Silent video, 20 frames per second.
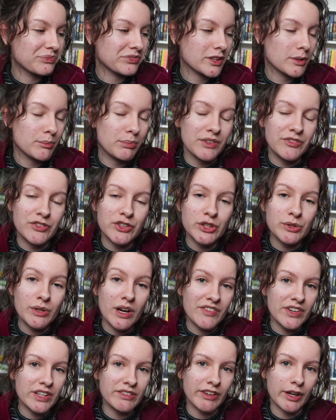But if you do
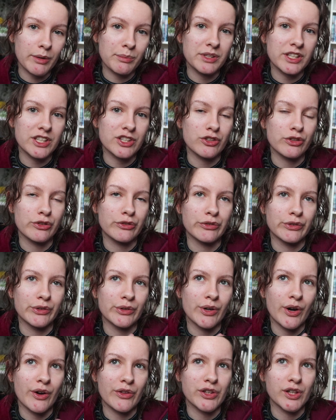have any recommendations
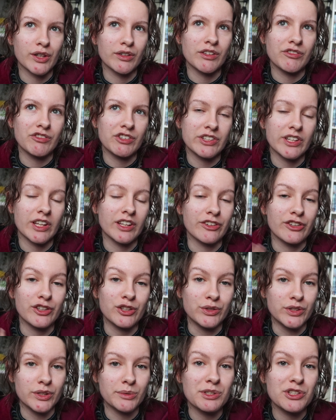for Arthurian retellings that
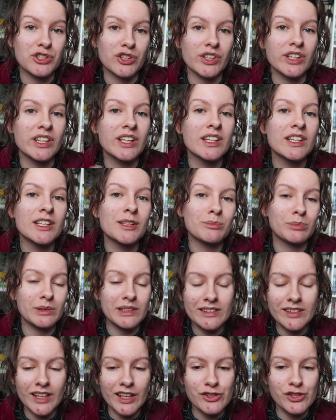you do enjoy,
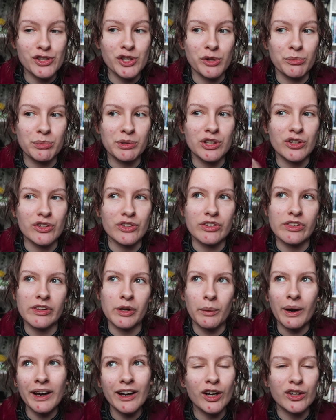please let us know because they're
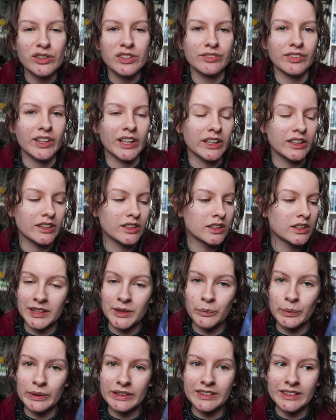quite hard to find.
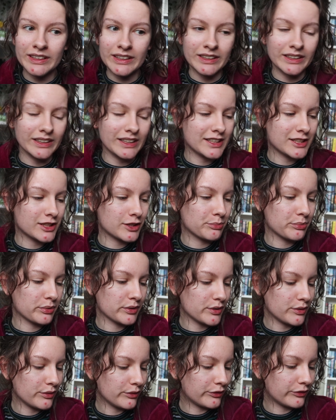It will at least
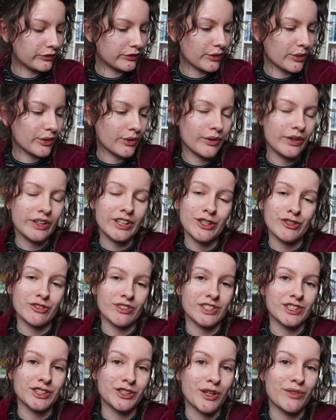prove for an
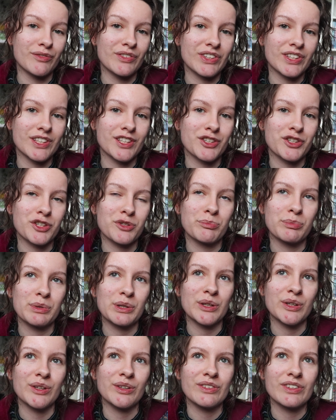interesting conversation
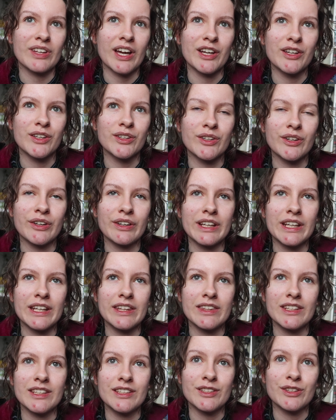because I know in
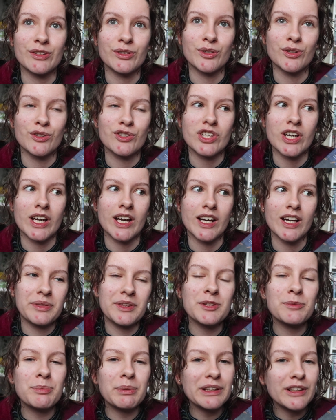the Discord chat
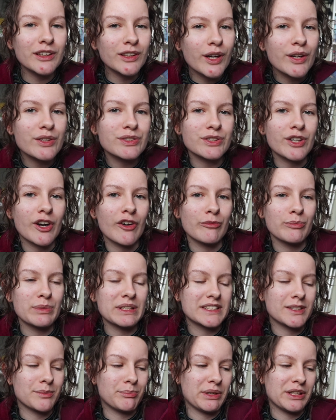there's been a lot of
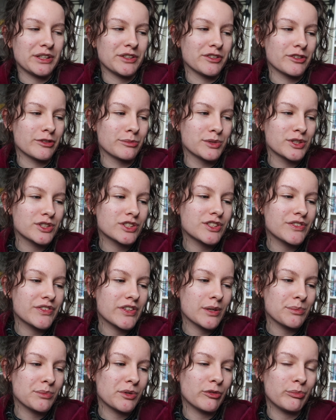mixed opinions. Most of
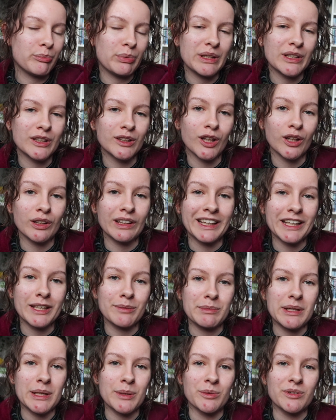them have been a lot like
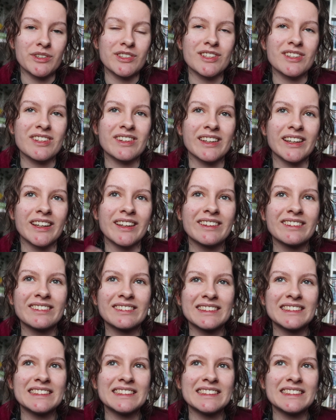me where it's just like,